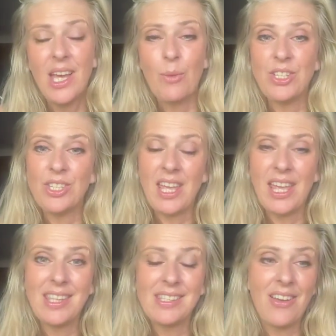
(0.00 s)
which
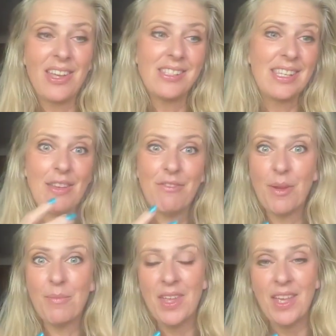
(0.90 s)
is going to give
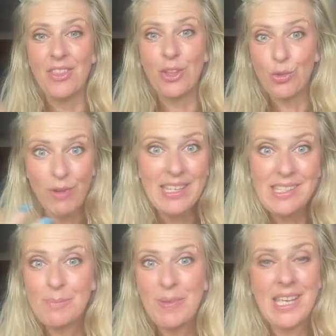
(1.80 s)
them the
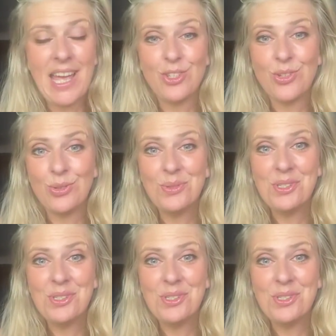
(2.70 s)
greatest potential